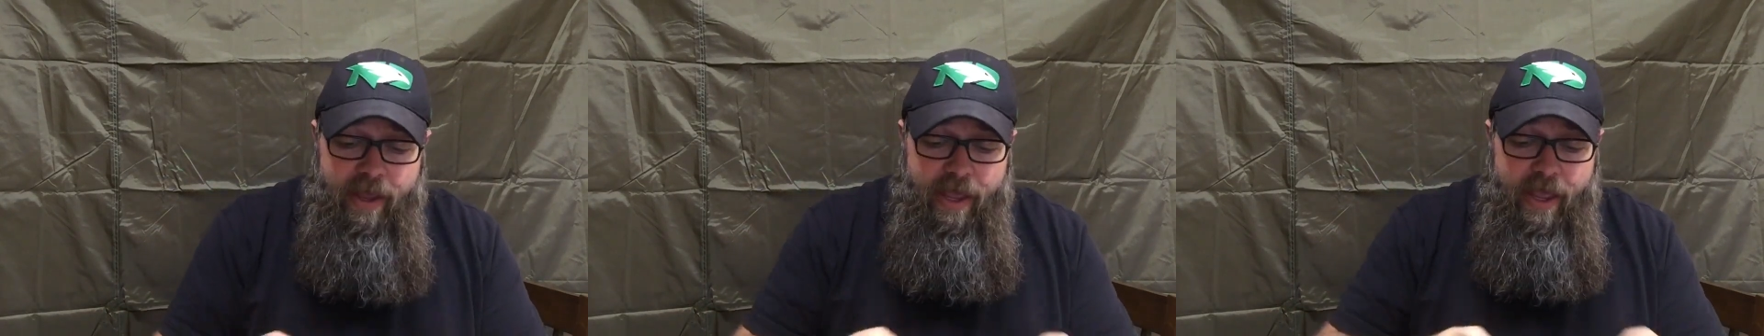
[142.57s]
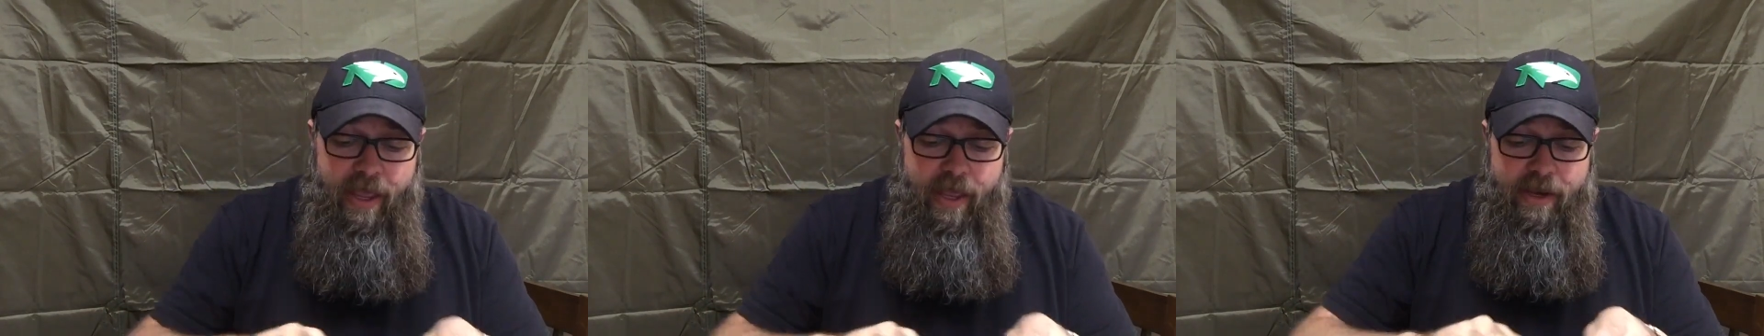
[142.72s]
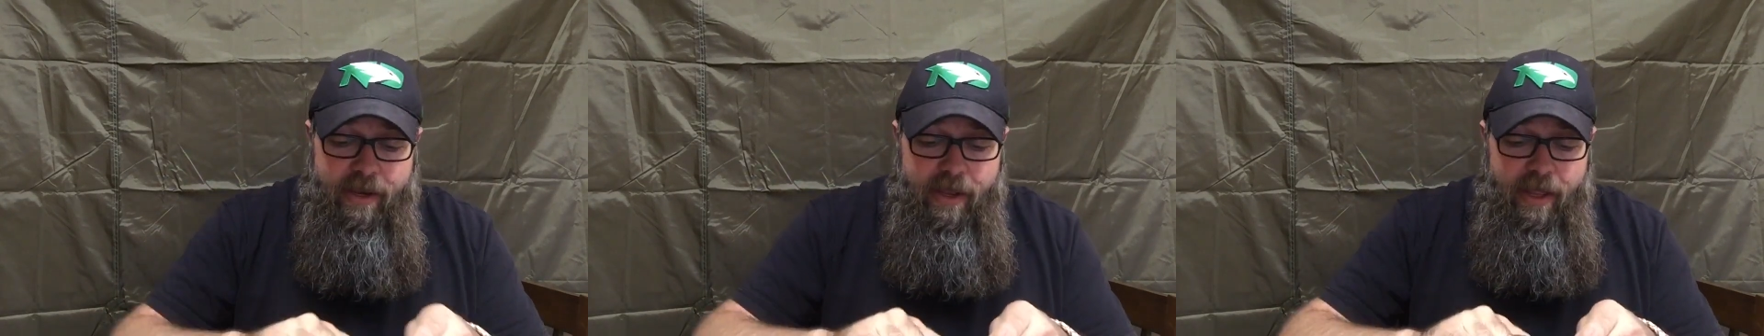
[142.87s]

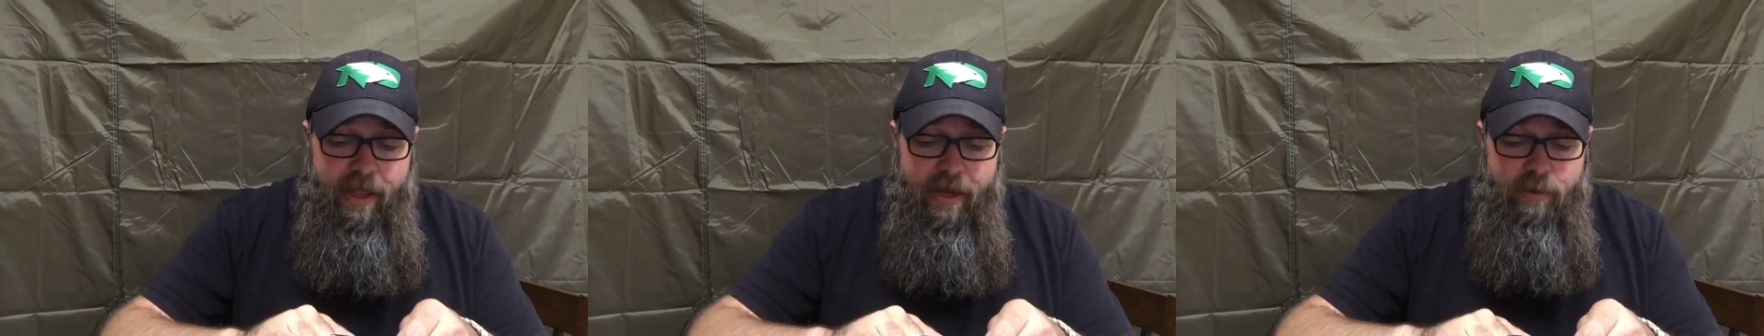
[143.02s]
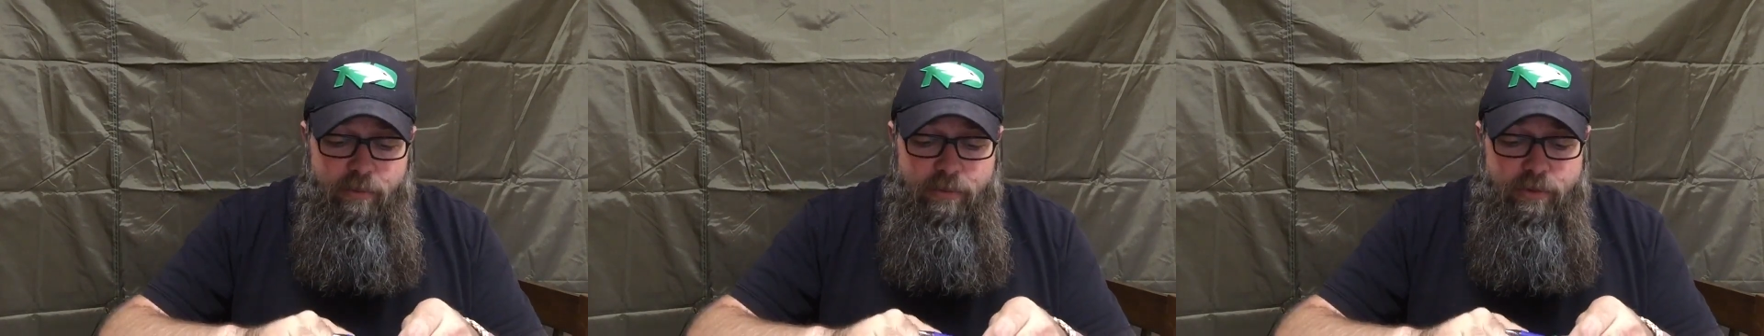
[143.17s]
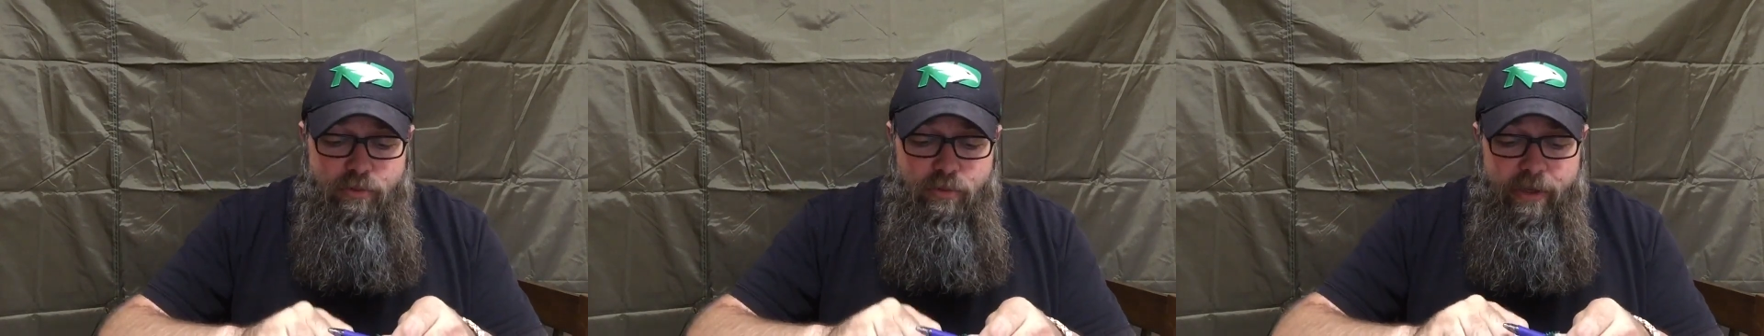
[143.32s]
And, and
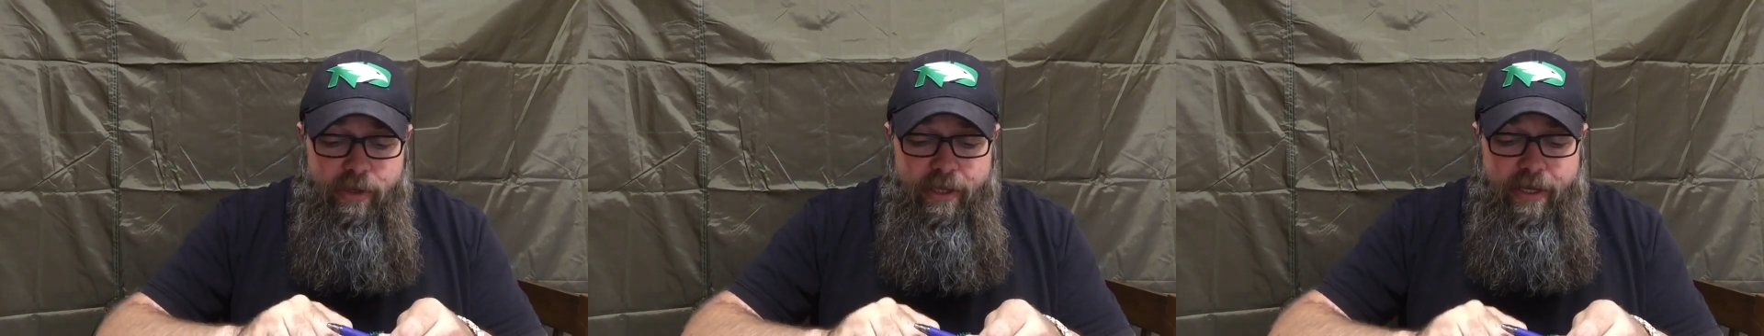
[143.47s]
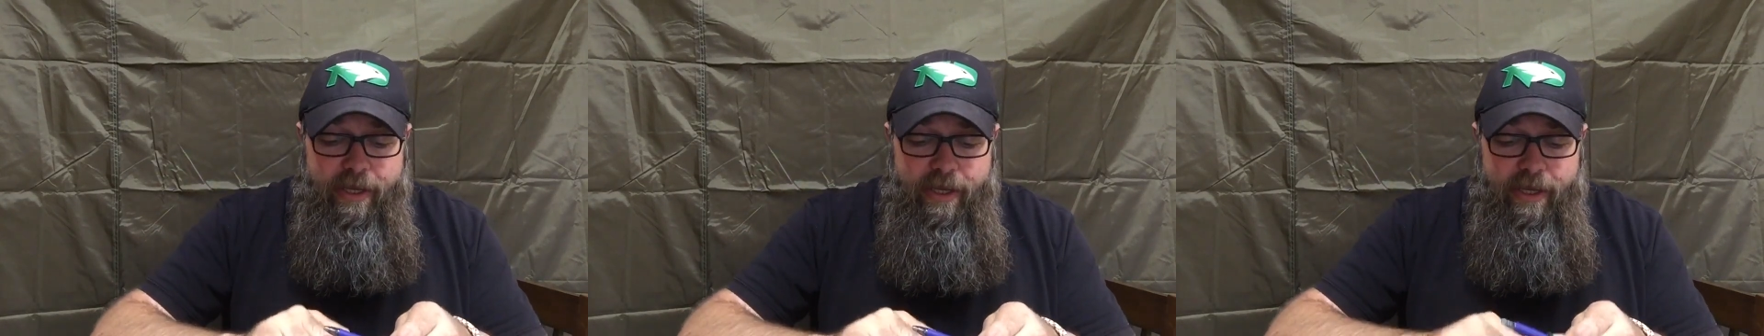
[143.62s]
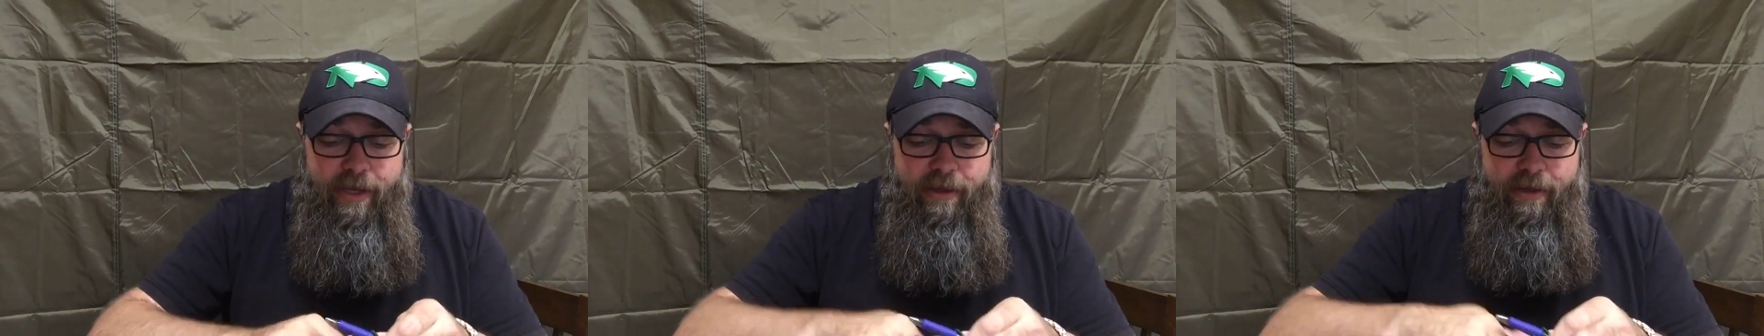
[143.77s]
it was
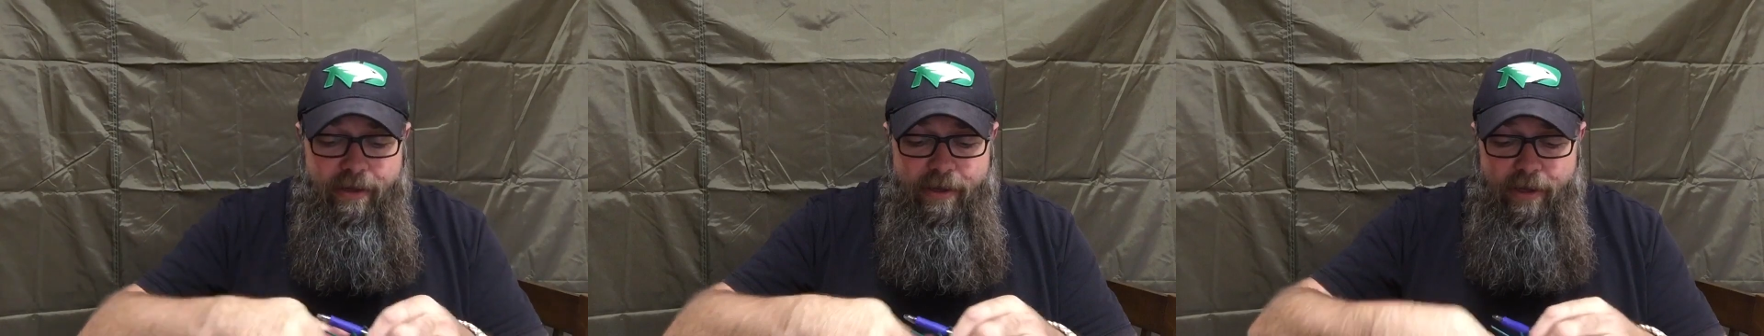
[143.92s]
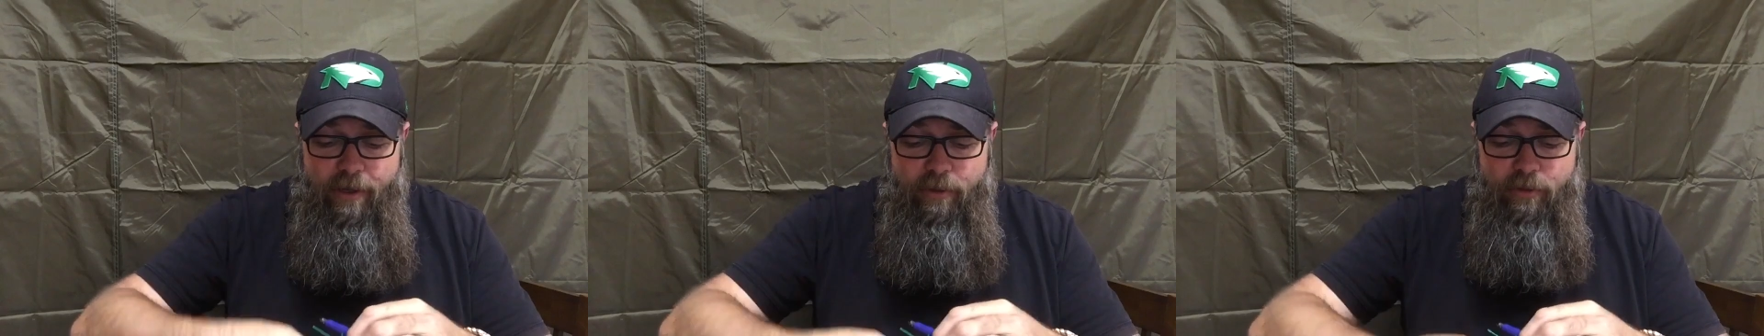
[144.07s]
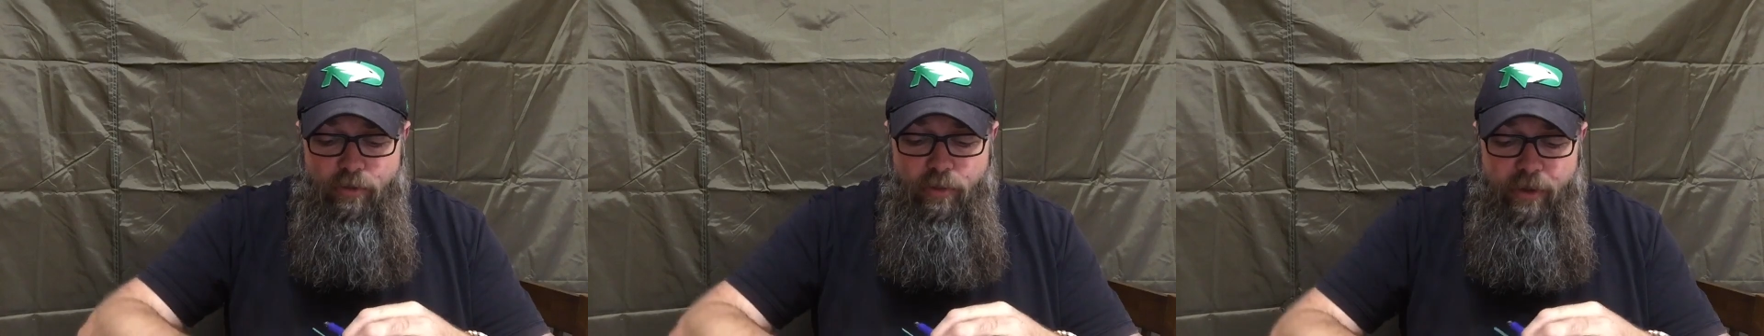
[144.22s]
really
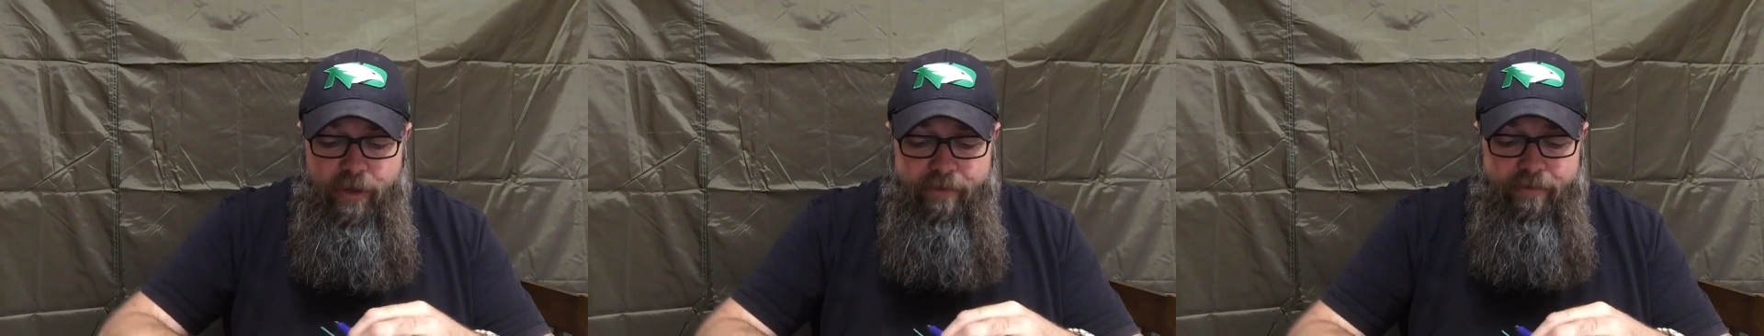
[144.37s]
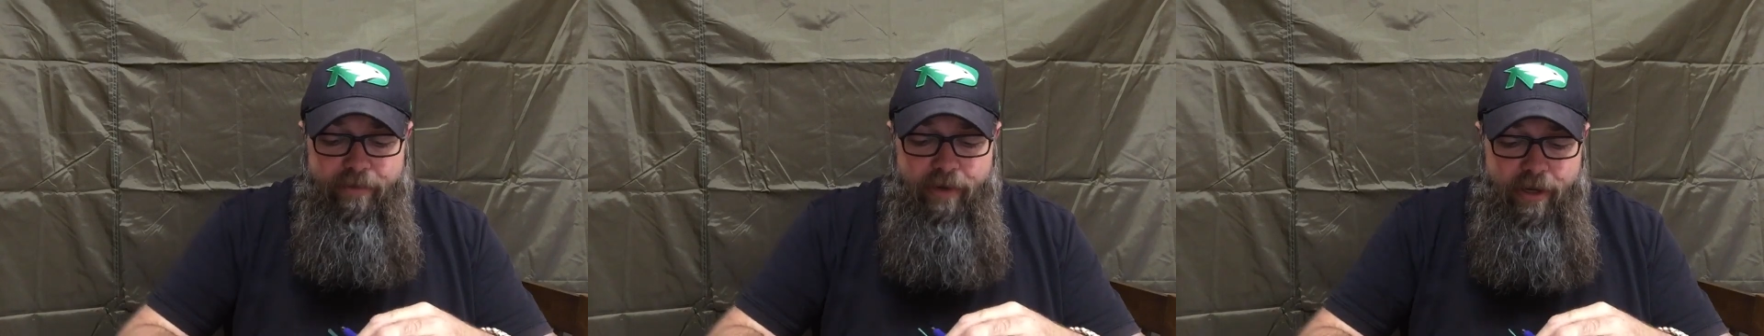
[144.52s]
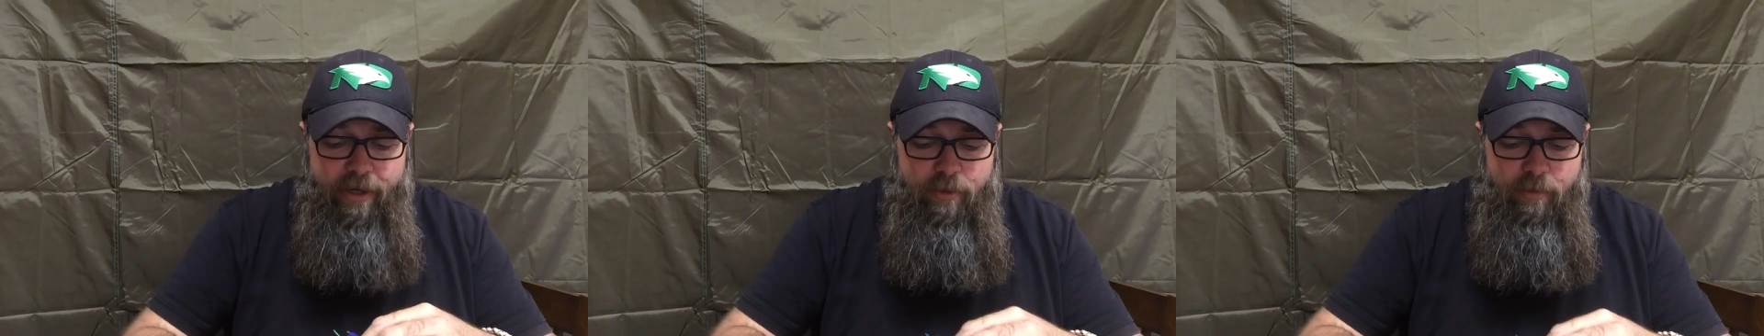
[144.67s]
it was really
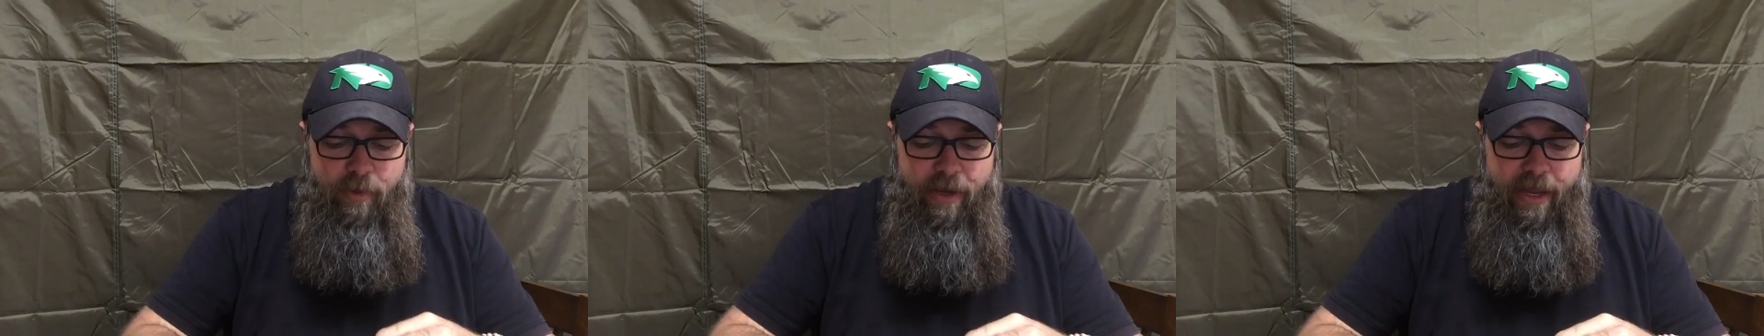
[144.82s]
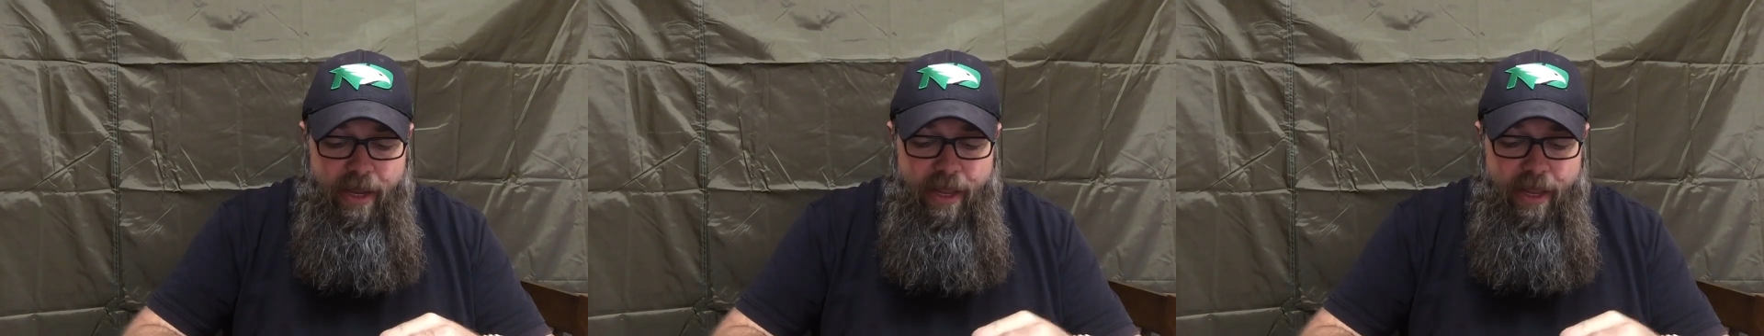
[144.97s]
funny to me.